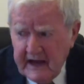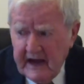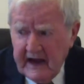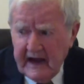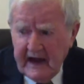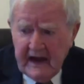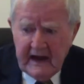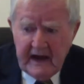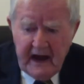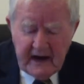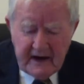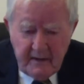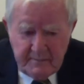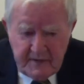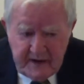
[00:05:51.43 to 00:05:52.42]
a
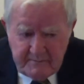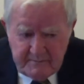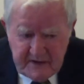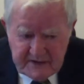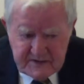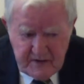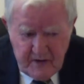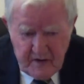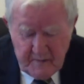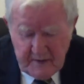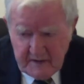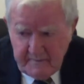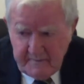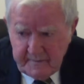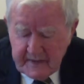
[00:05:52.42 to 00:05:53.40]
complete misnomer.